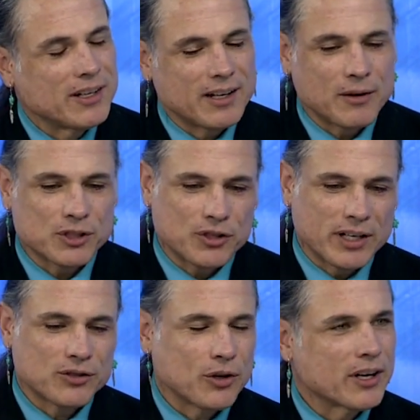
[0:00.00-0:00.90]
and I was
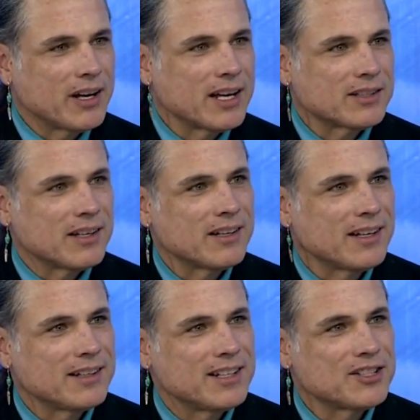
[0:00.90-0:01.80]
trying to organize an
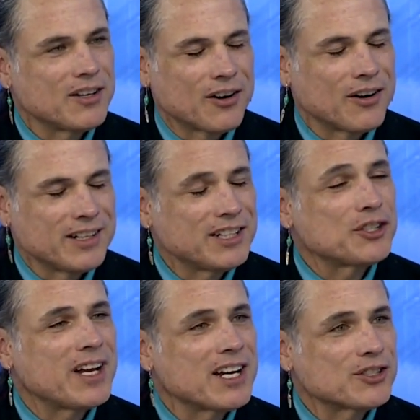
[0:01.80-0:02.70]

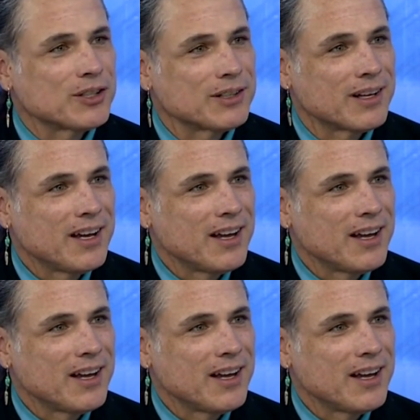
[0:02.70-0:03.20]
international